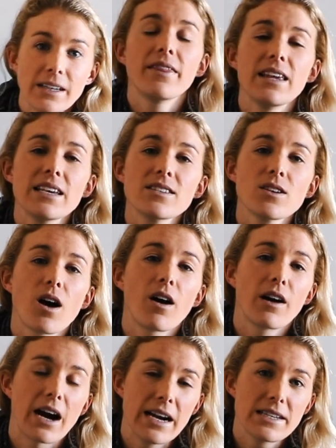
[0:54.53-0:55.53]
These
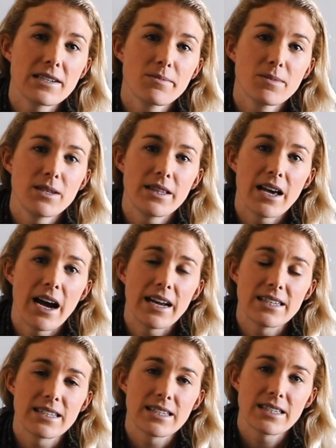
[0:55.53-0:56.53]
are items
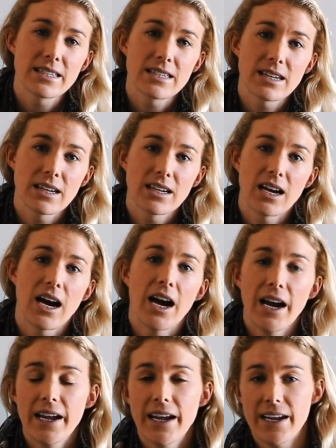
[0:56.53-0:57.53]
that
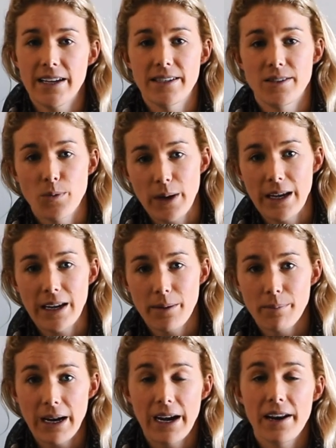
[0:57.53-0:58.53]
Blair
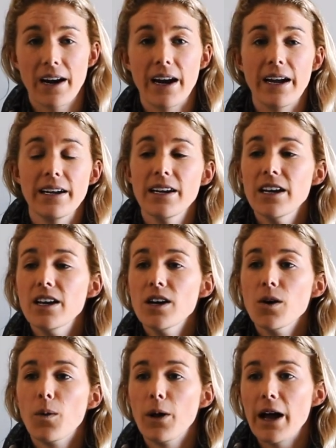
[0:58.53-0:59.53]
and I,
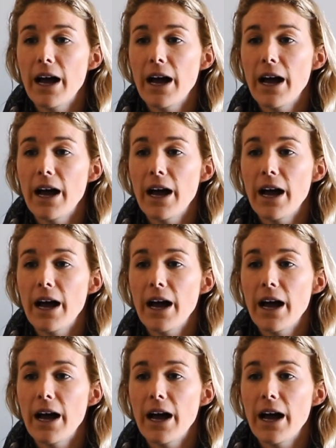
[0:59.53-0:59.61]
will